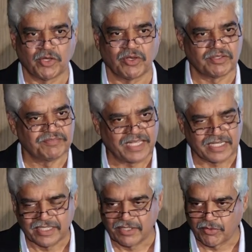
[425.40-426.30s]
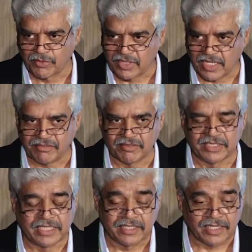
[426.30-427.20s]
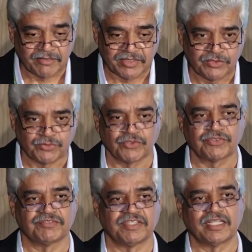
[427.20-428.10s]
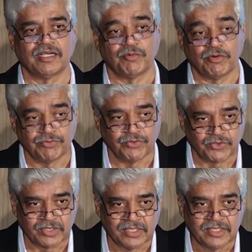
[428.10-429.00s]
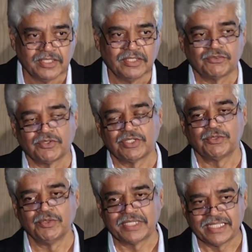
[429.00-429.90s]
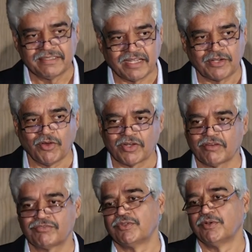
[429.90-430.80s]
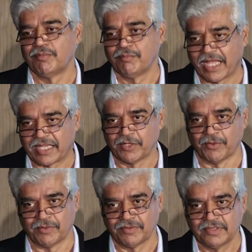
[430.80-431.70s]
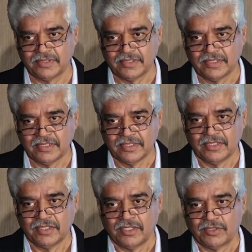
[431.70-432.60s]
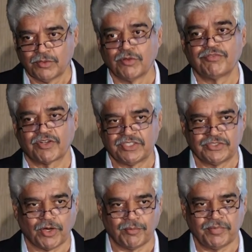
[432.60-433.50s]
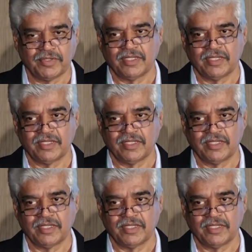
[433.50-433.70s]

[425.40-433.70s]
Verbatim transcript: Because of that, they couldn't have, they didn't have any source of income or food. So the two kids had gone off to Bangalore to look for a job.